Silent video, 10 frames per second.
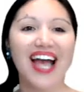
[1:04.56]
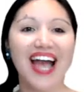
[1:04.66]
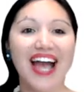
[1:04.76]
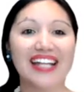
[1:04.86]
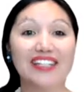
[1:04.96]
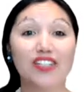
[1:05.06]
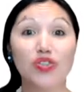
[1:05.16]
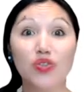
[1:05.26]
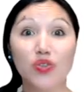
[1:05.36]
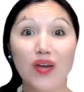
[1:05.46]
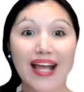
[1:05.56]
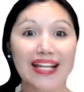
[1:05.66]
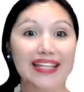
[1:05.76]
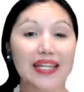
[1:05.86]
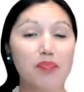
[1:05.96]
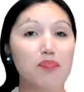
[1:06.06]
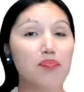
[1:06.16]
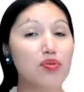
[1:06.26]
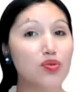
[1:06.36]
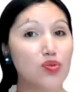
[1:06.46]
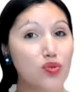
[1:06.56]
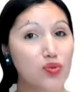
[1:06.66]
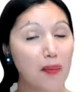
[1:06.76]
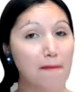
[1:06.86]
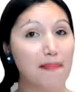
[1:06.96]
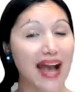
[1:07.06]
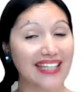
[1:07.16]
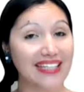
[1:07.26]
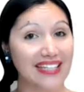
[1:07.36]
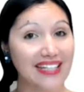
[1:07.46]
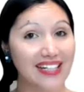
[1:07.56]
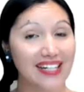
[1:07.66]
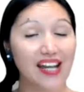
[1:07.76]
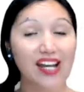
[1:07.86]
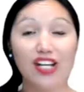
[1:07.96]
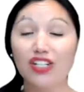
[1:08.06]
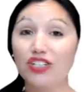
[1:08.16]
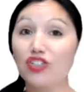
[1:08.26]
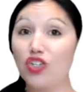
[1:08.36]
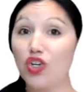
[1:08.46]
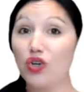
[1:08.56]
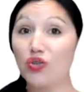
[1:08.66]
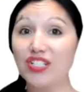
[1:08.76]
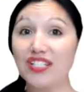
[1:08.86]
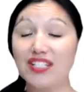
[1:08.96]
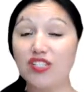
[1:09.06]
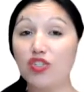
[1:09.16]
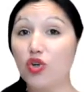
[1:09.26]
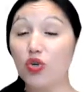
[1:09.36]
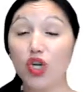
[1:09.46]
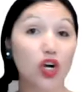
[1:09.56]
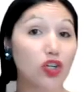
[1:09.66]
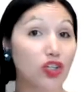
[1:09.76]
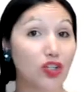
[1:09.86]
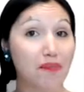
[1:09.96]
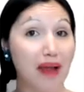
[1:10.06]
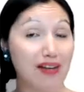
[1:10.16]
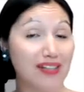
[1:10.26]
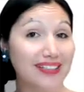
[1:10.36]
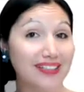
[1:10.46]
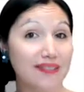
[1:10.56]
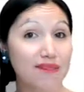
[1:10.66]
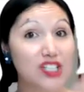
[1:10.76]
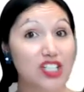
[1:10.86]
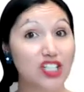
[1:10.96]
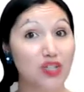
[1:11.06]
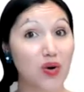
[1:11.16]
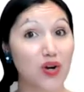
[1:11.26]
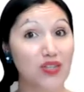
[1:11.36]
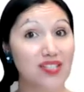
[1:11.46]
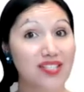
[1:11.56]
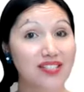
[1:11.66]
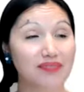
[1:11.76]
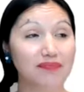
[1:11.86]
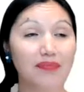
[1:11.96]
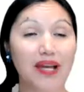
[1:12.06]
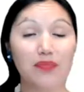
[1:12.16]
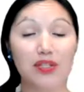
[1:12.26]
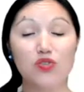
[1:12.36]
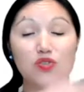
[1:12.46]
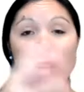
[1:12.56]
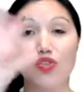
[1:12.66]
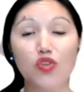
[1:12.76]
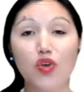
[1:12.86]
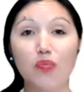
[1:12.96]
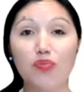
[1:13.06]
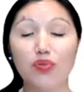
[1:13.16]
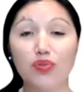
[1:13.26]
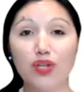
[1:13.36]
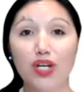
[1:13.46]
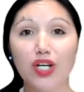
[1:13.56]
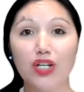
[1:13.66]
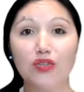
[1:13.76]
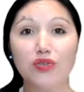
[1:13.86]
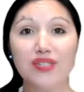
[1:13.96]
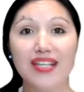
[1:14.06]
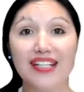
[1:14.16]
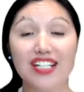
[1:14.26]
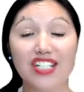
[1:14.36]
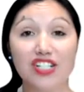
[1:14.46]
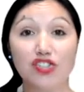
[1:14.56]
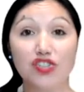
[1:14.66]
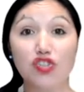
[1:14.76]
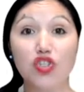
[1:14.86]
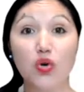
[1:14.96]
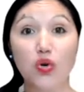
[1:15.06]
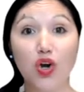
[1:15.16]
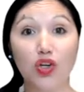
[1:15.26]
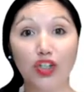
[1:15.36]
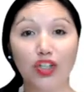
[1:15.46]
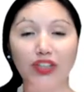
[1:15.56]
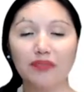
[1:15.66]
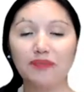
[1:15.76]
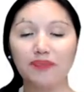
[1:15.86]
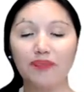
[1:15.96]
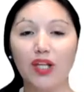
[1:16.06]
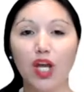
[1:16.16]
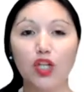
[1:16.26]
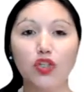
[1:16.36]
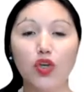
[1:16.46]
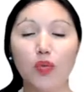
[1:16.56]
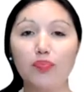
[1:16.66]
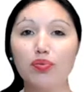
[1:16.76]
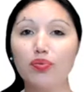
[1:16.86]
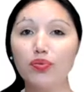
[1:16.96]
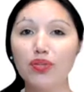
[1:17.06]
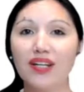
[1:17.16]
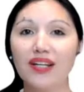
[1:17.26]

And non, elle n'est plus mariée. No, she's no longer married. She was. And we use the ne plus to say that she is no longer. Ne plus.